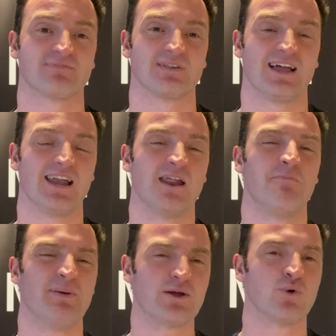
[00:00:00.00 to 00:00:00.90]
And then a
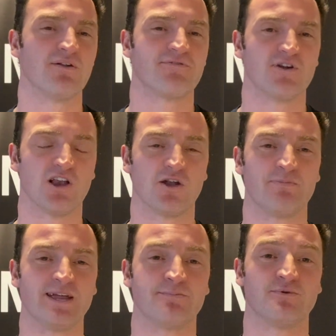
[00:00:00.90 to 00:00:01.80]
big one for a lot of
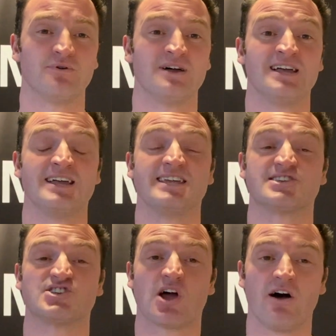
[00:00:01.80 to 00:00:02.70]
people
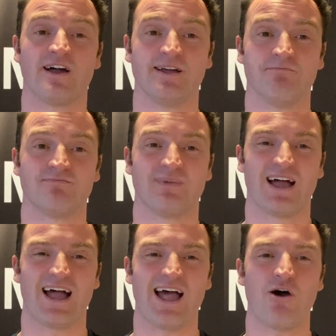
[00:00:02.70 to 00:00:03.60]
is time.
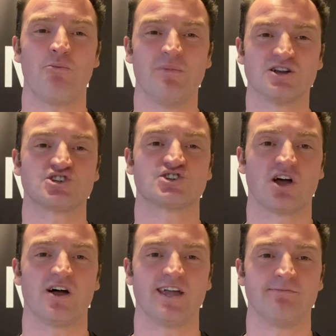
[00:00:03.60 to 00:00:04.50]
How much
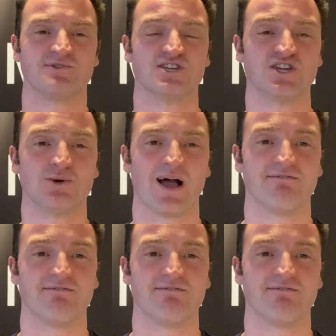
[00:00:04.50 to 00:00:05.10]
time do you have